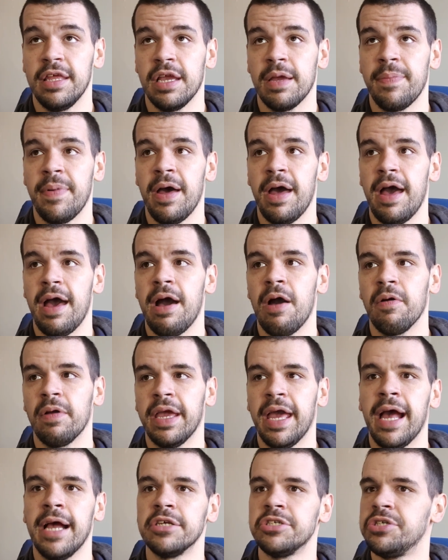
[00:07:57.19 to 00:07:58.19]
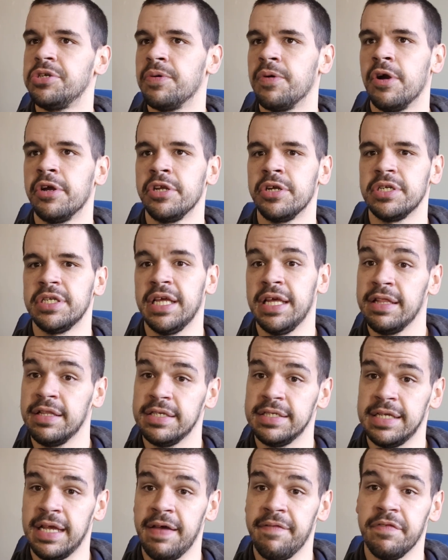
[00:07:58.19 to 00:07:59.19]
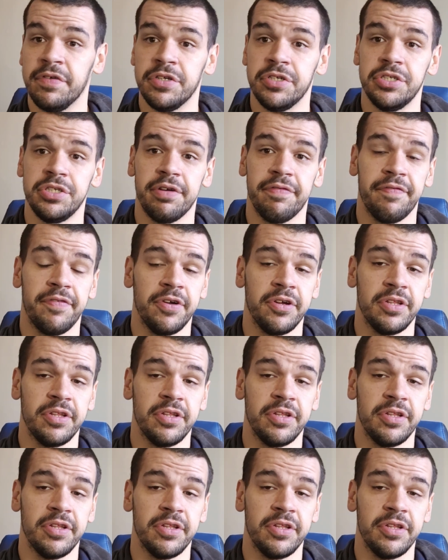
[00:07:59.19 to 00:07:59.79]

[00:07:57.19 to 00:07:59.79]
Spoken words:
Think about how gassed you are in your 10th set versus your